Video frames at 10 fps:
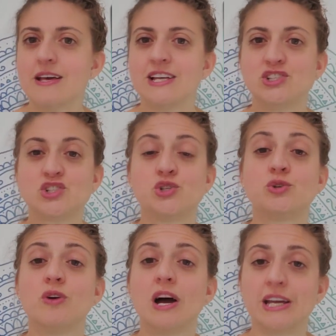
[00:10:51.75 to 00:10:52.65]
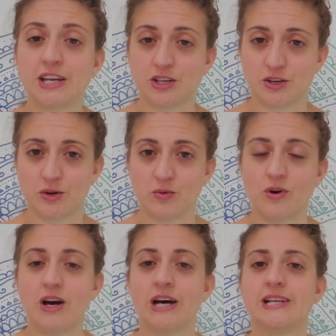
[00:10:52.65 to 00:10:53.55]
It's trying you
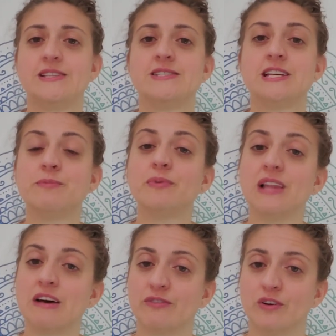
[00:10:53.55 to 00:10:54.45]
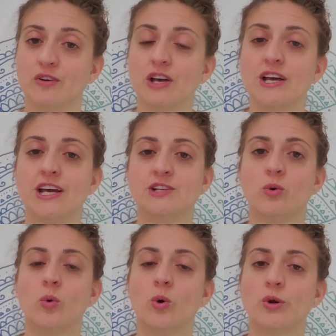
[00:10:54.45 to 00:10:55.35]
on a deep level in
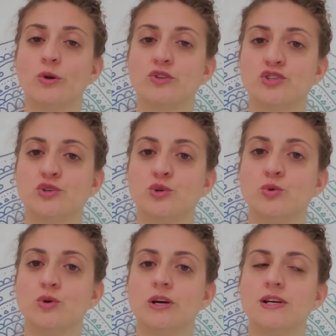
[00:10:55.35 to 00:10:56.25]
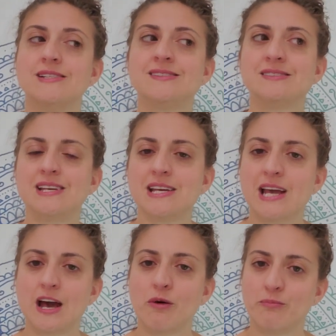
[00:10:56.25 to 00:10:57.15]
order to see
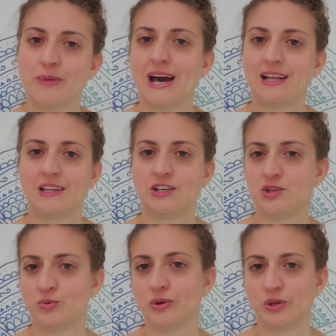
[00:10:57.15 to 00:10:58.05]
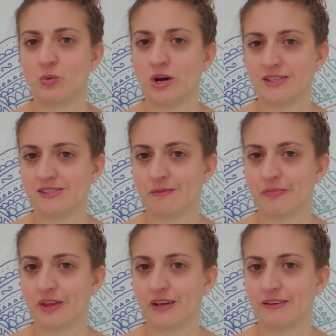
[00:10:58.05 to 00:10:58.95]
how badly you really want
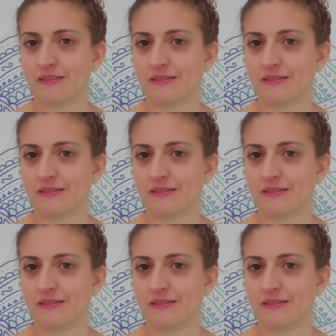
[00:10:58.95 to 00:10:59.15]
something.